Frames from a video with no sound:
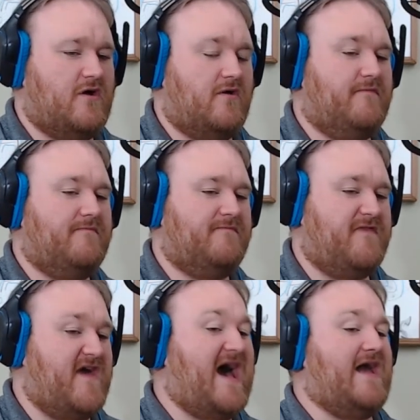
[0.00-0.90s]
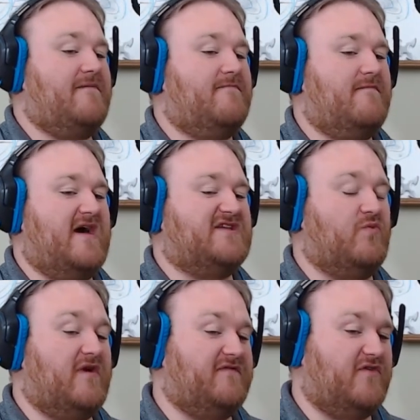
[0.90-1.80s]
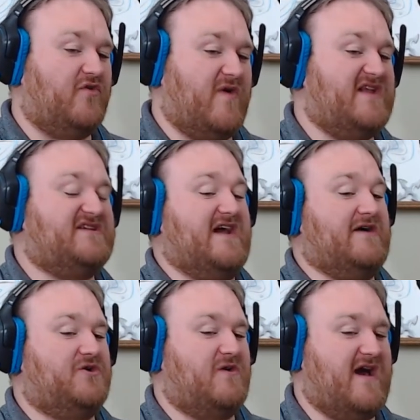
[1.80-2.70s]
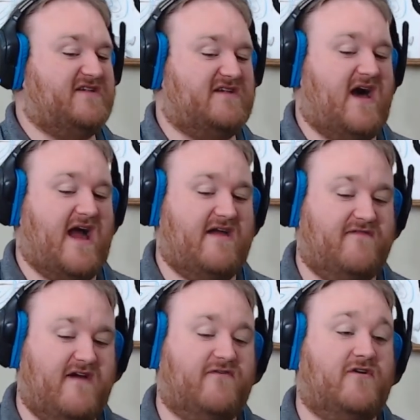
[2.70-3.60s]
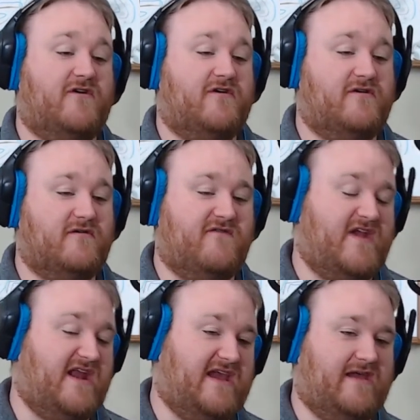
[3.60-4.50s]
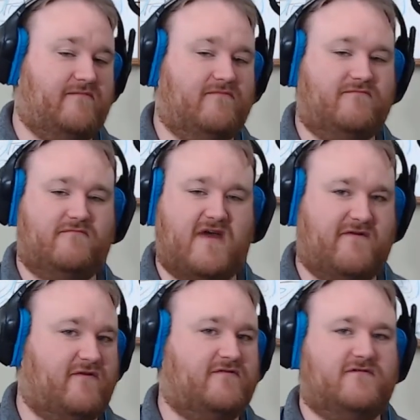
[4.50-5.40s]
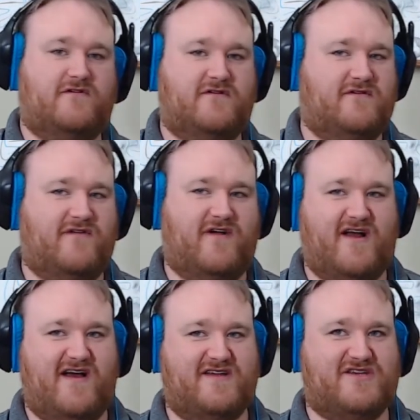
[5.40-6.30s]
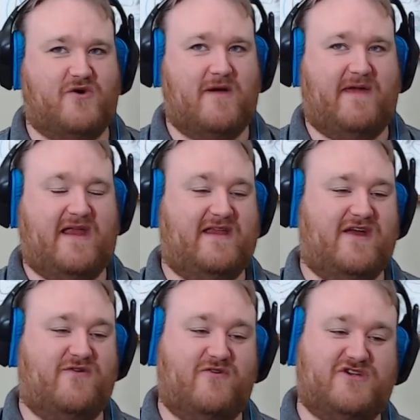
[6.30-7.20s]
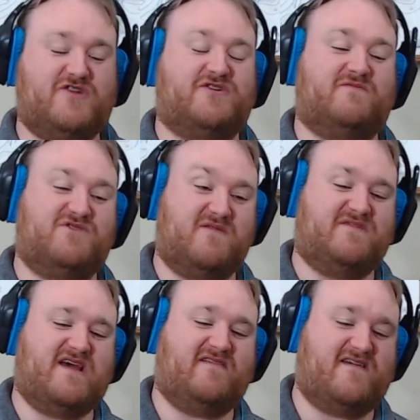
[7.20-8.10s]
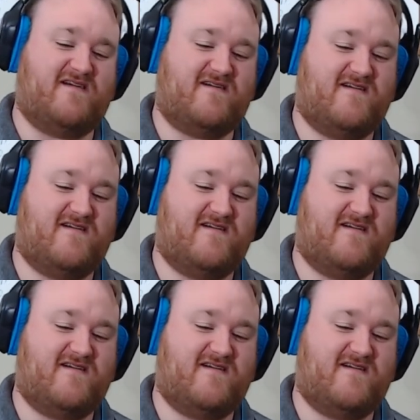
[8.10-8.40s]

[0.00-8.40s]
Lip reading: Uh, that has one of the greatest soundtracks I have ever heard of any game ever. So I mean, there are still some gems out there,